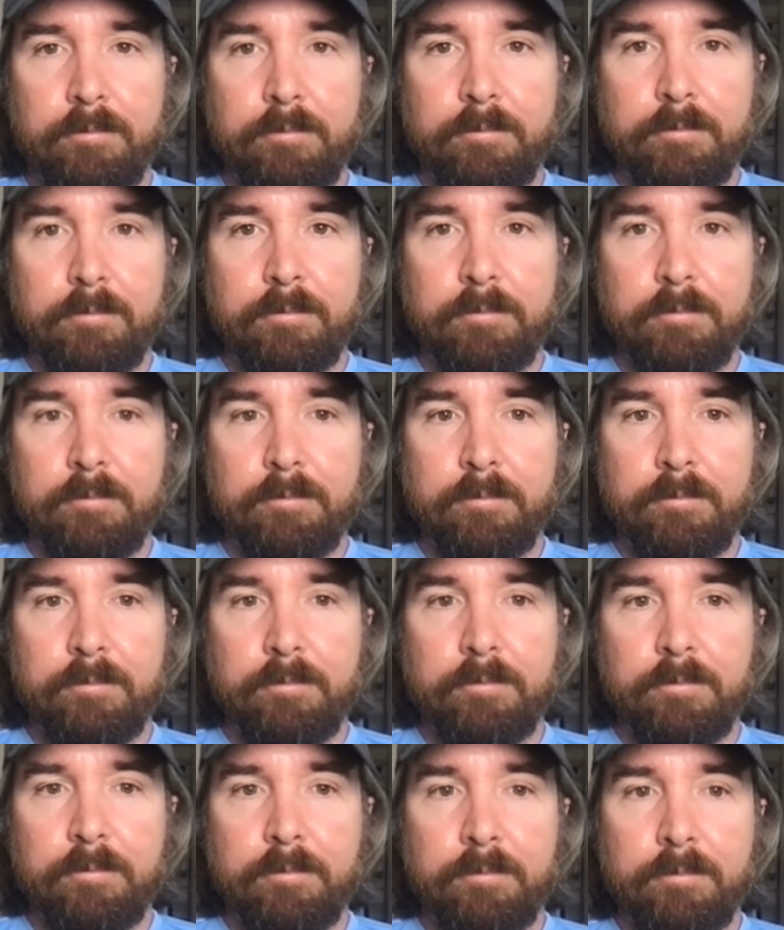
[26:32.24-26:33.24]

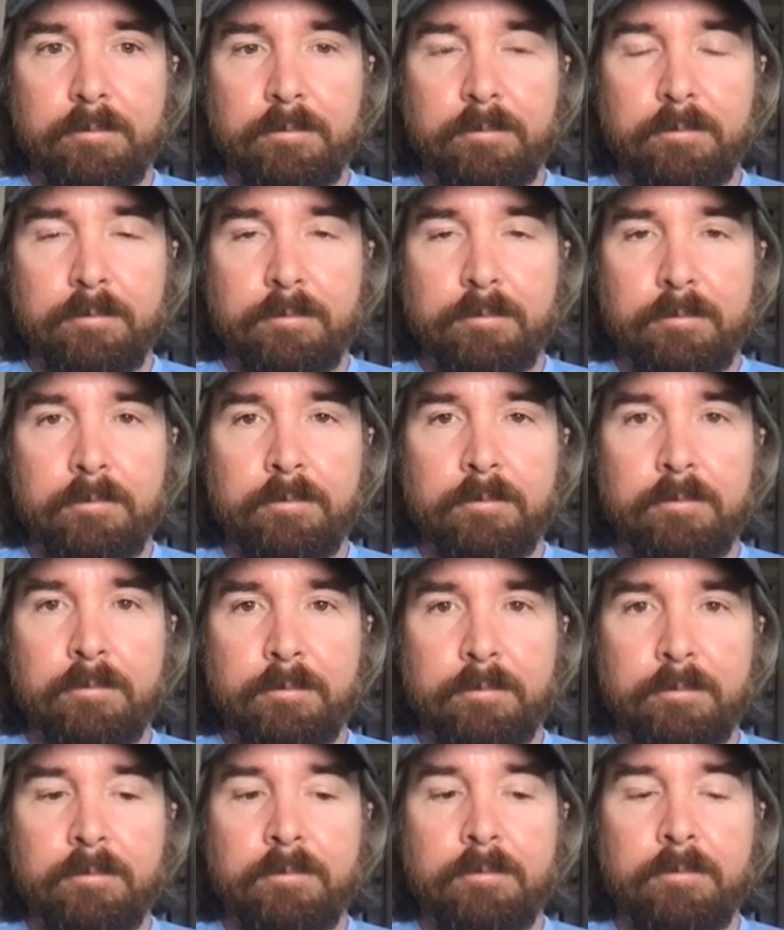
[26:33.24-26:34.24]

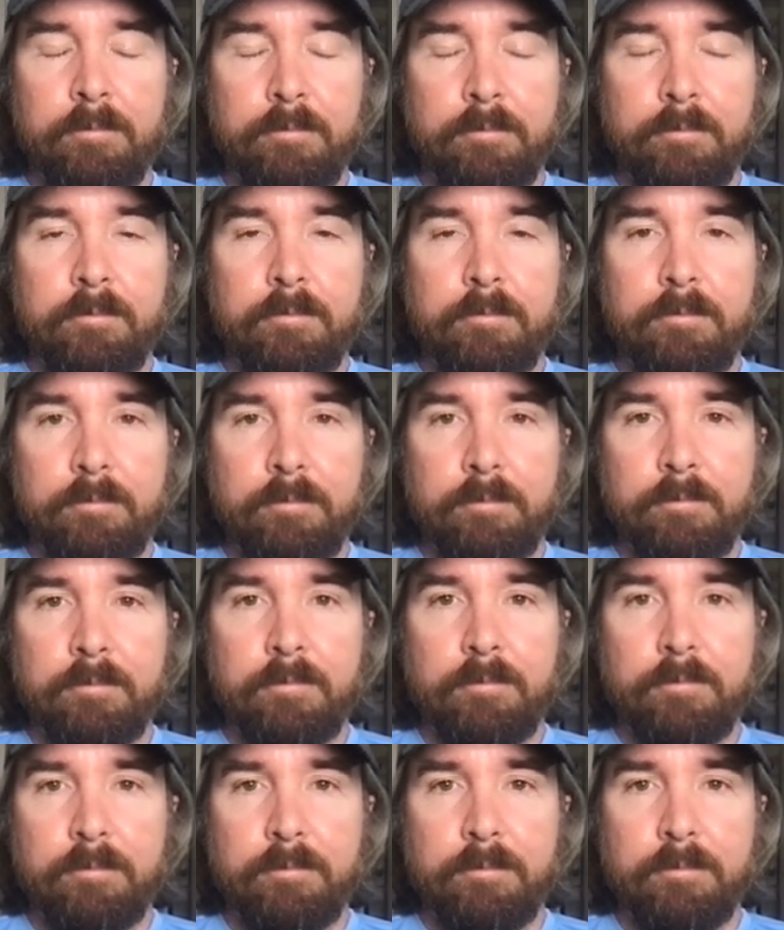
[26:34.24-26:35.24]

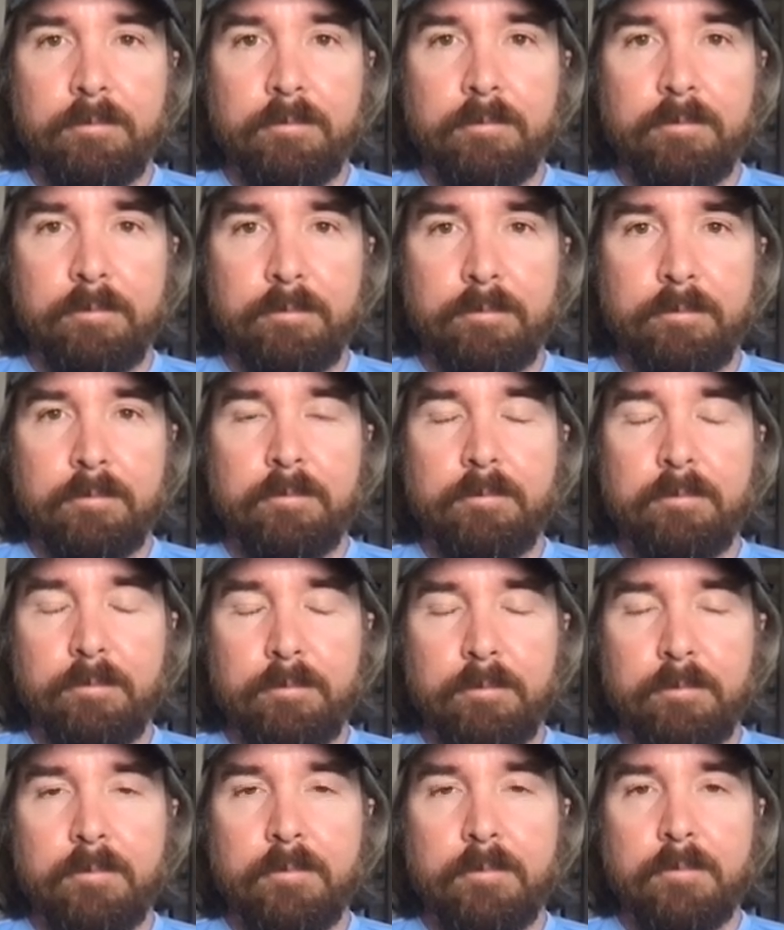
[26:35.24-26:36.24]

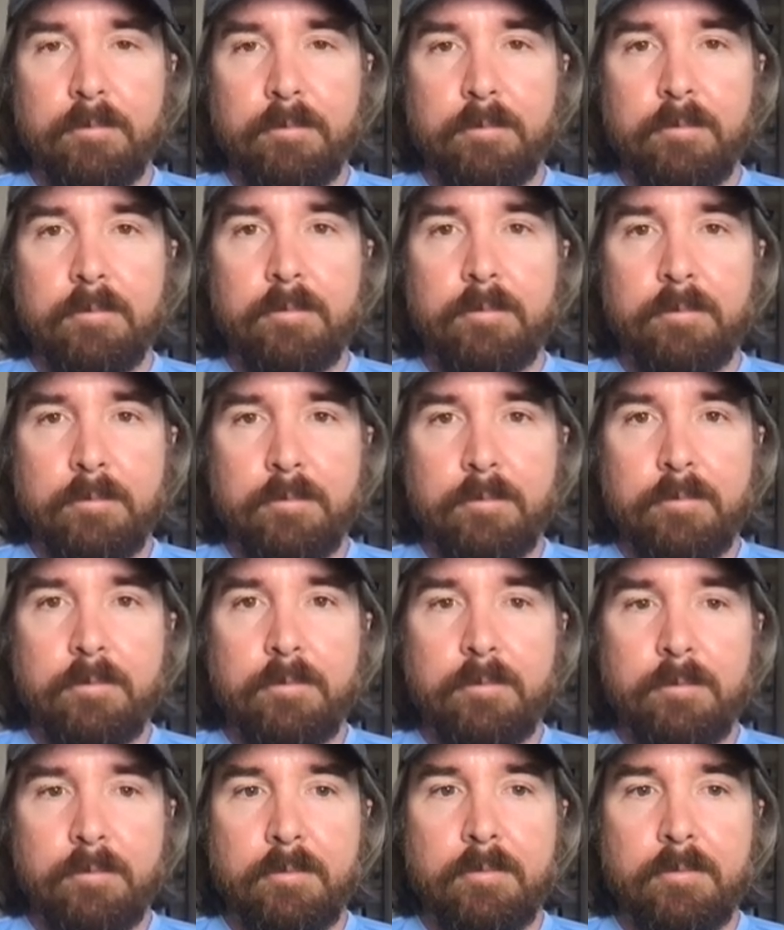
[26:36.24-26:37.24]

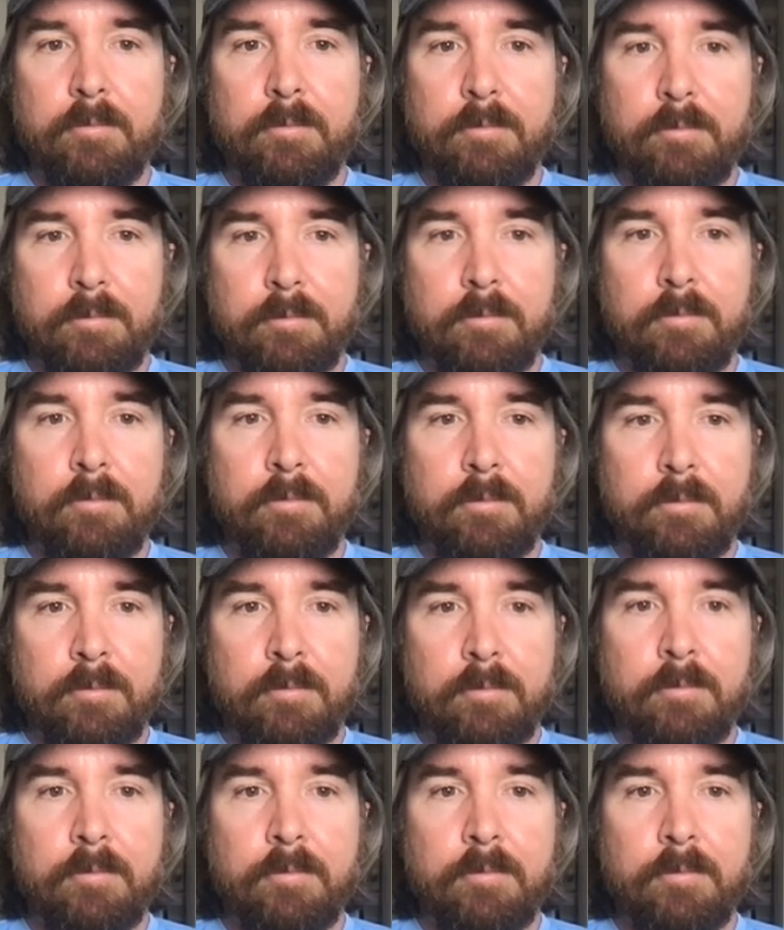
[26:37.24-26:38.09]
[no speech]